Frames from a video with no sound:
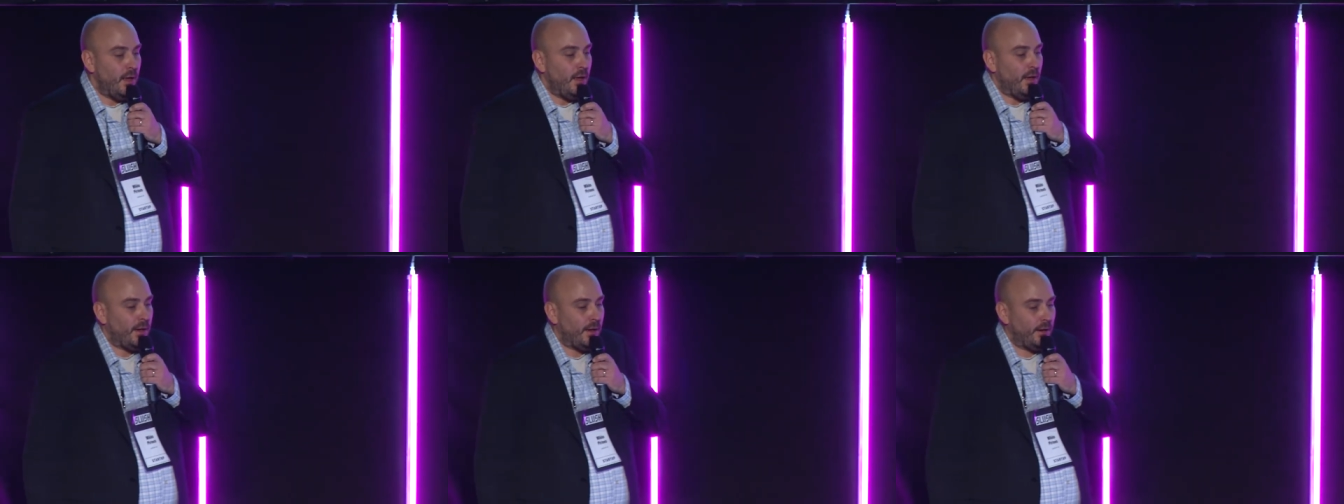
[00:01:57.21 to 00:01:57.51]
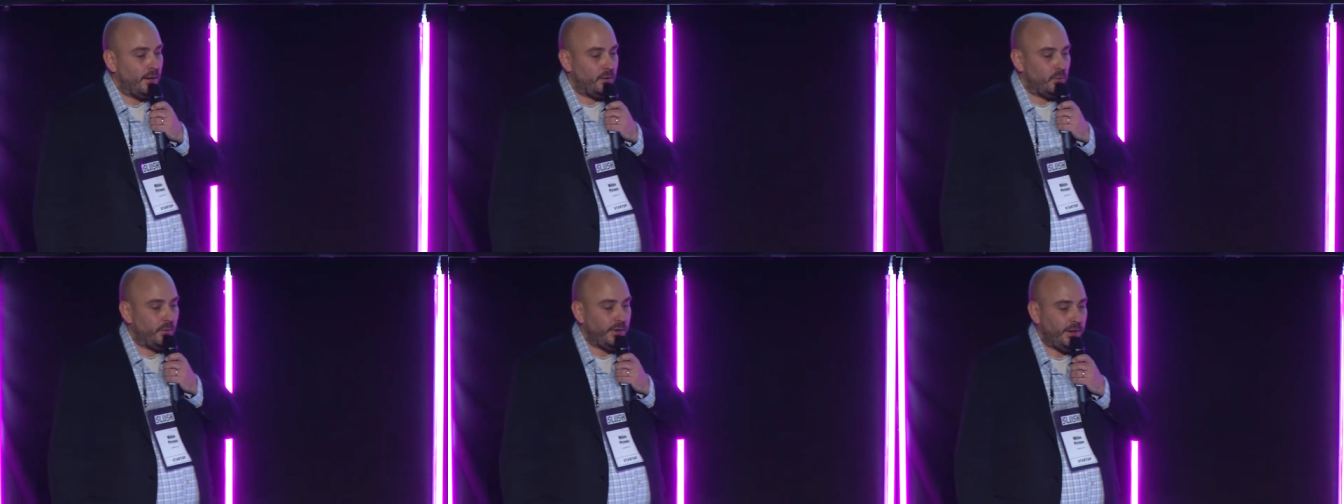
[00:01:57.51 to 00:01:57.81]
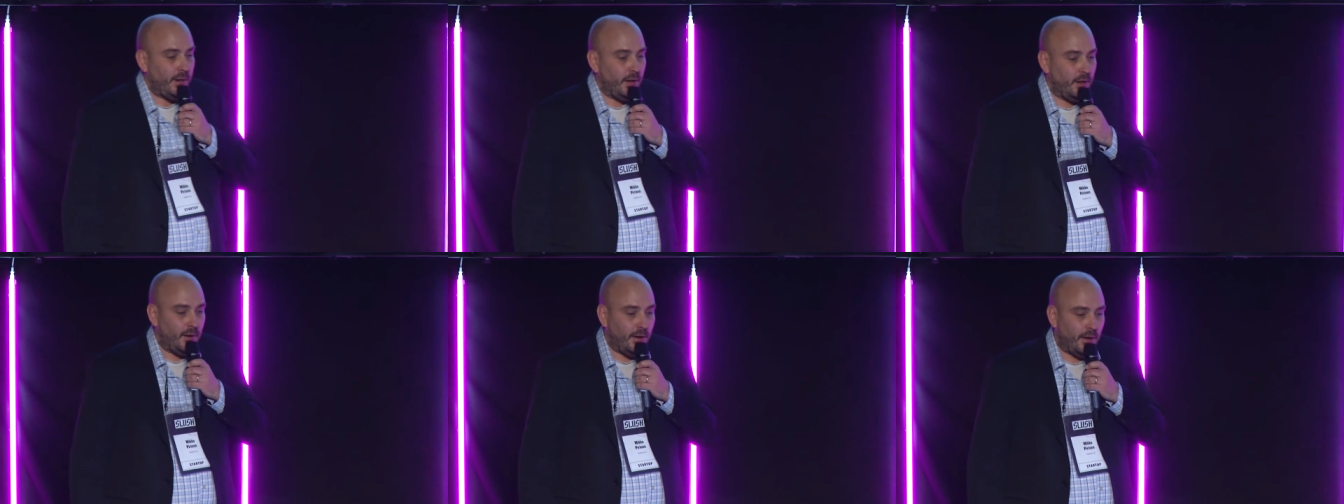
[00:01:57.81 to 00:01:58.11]
And we
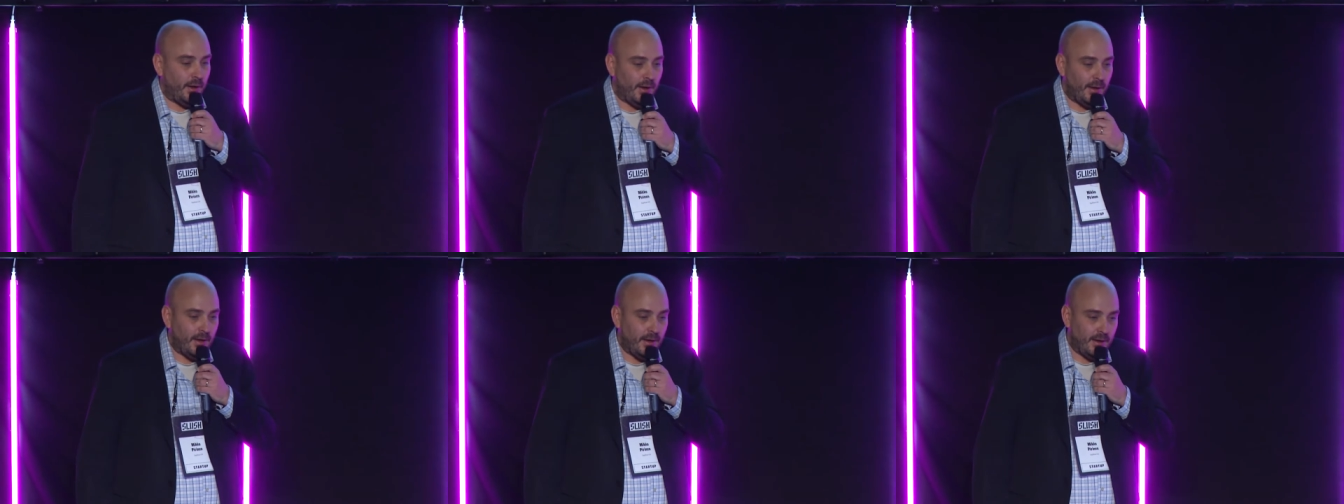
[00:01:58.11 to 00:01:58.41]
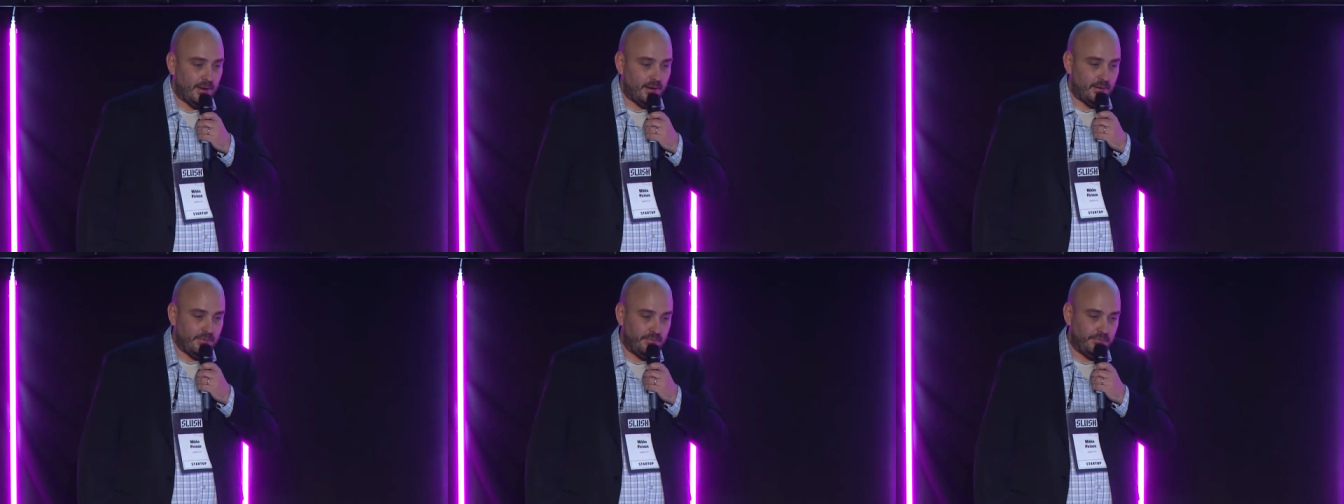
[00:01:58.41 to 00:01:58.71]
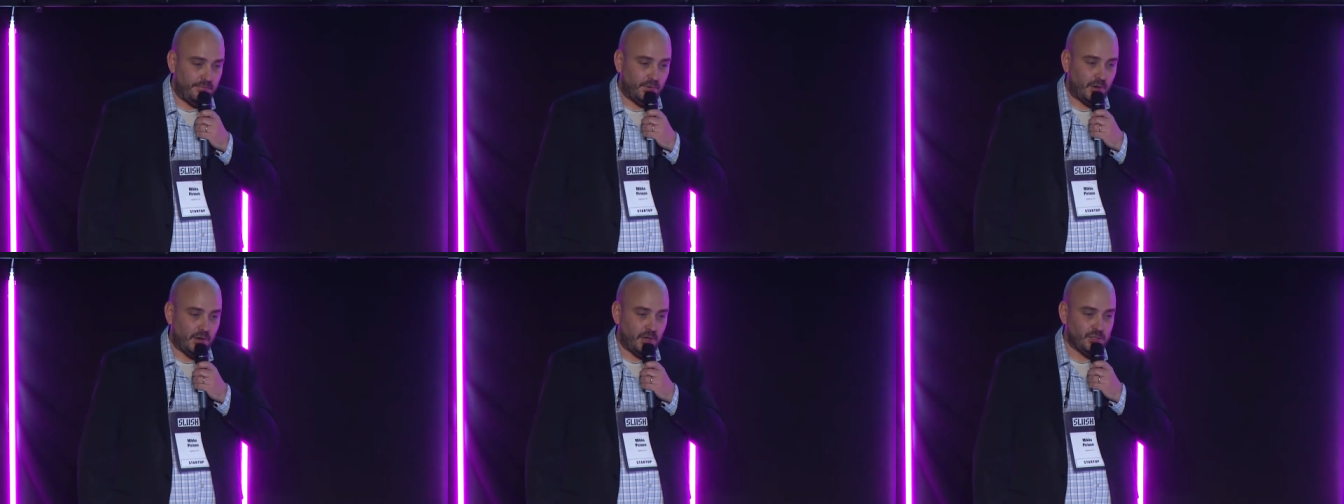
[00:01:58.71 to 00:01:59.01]
now
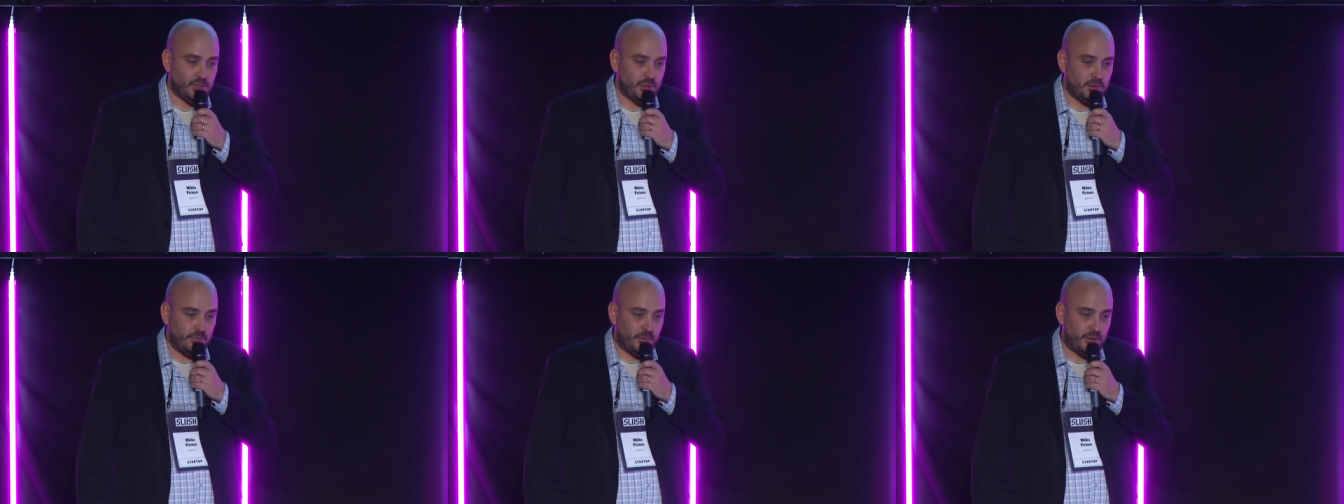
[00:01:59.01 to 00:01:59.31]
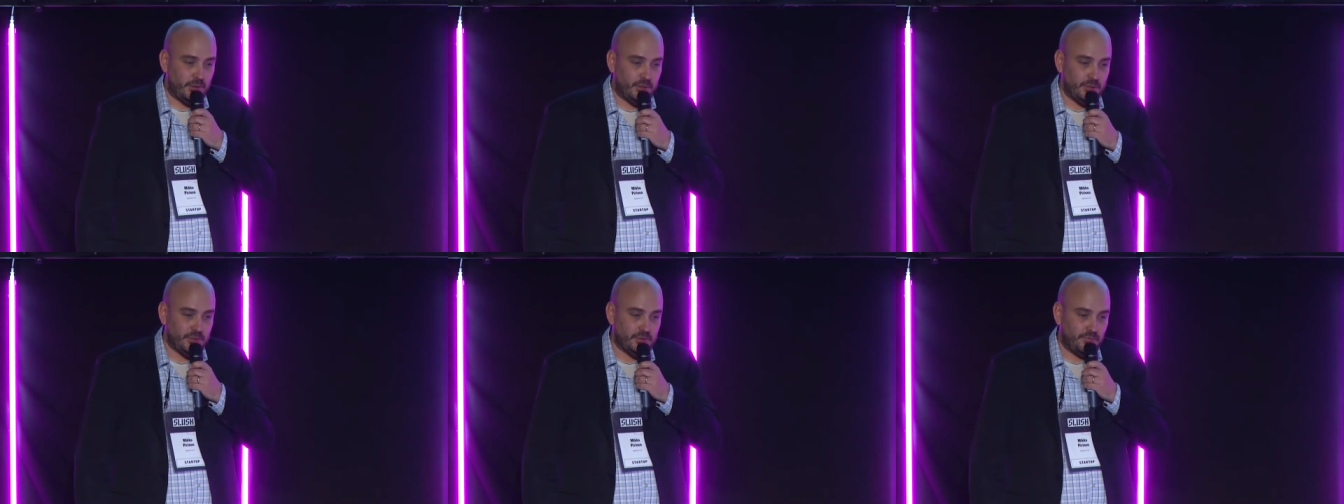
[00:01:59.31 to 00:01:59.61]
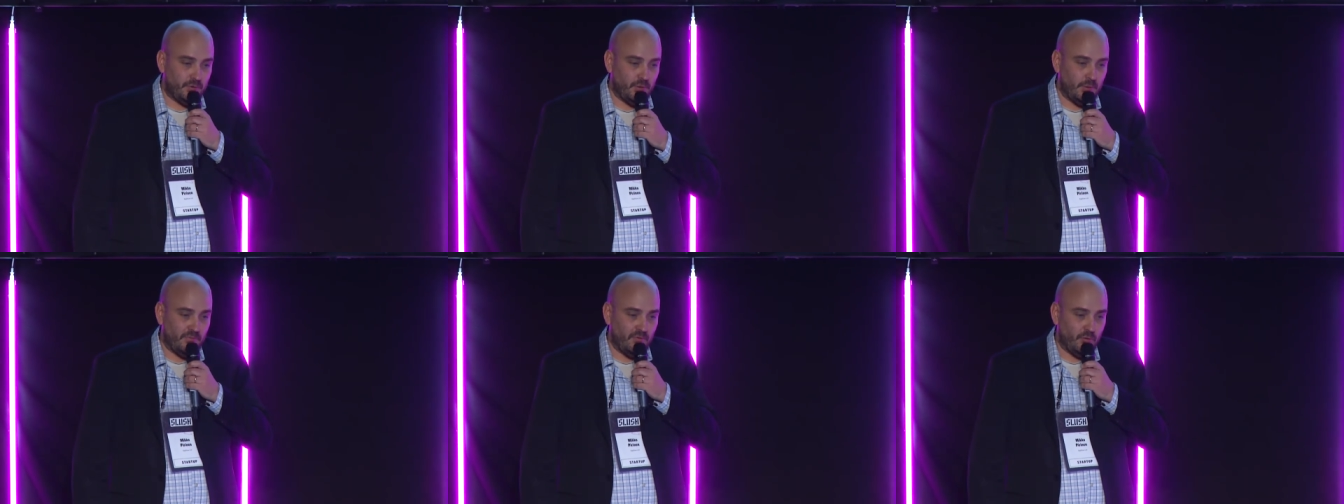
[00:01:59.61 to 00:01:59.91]
have customers
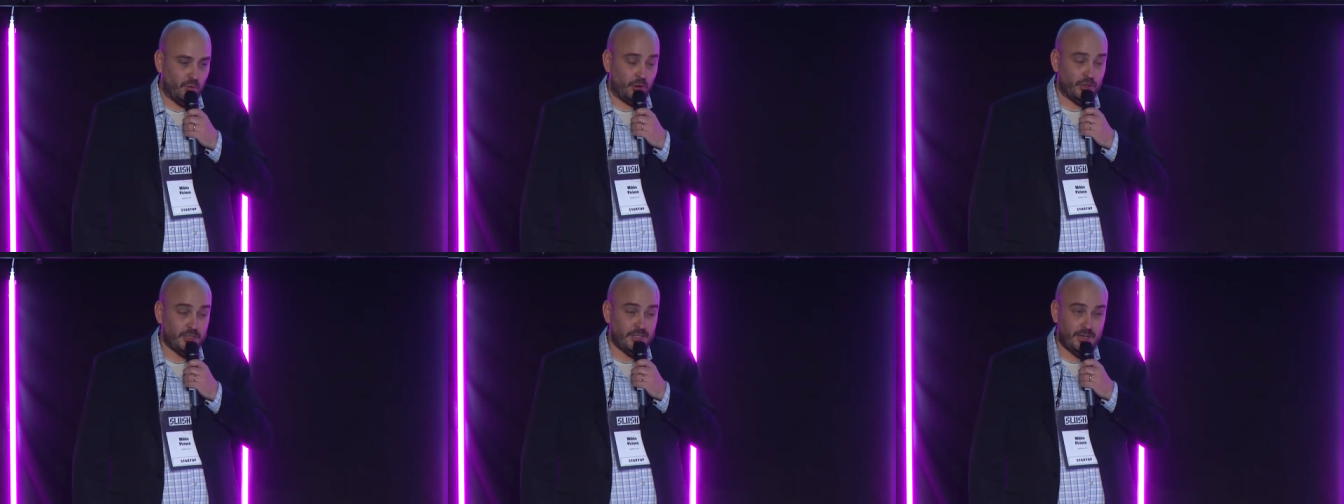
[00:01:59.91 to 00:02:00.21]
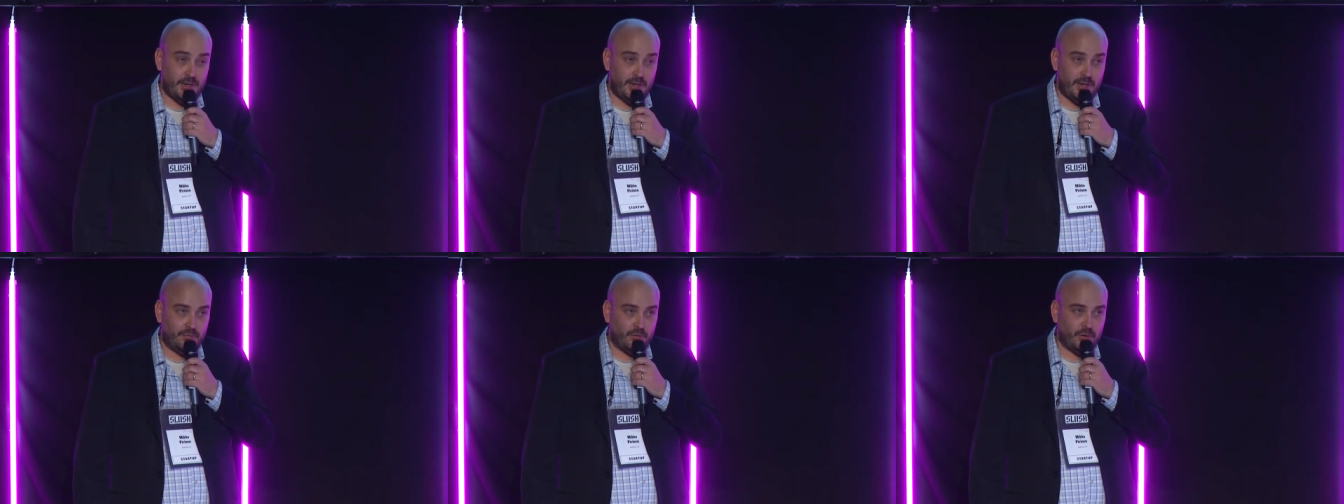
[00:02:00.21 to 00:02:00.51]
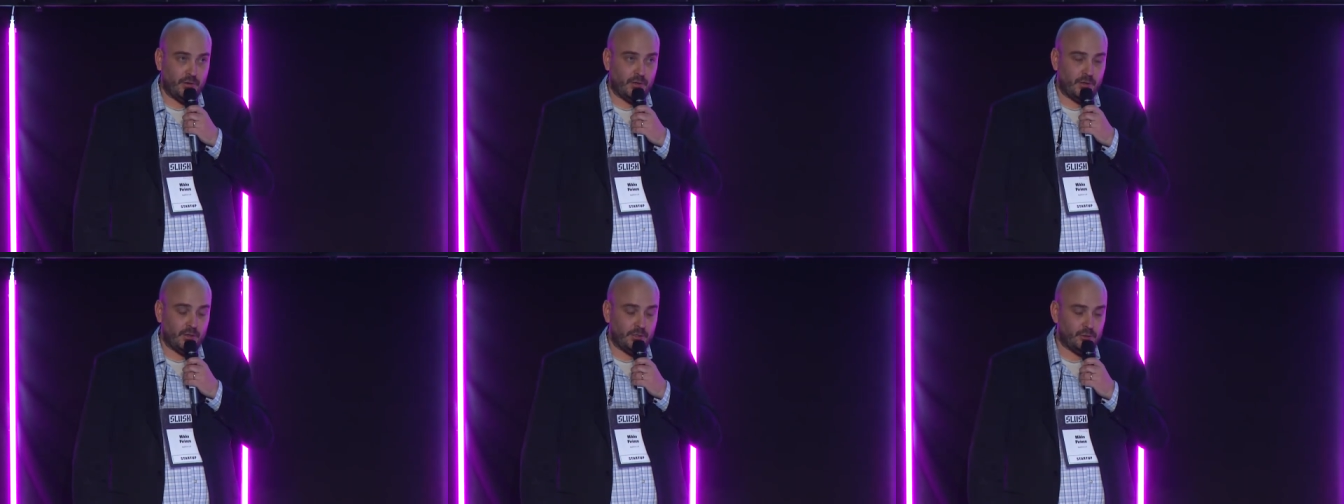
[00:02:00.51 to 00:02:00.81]
from 14
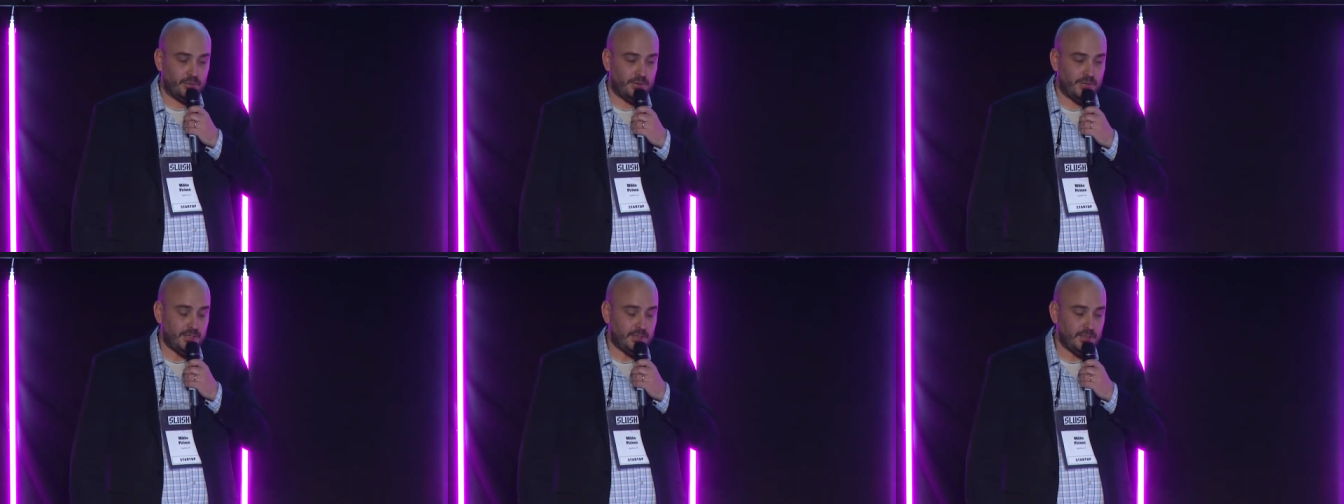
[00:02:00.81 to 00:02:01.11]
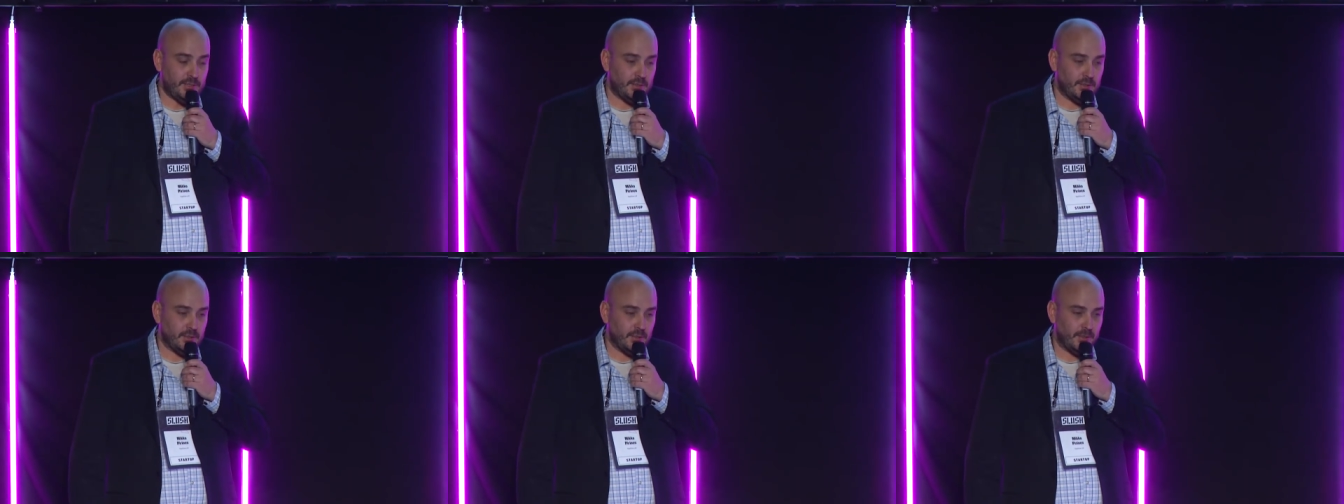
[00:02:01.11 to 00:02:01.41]
different countries.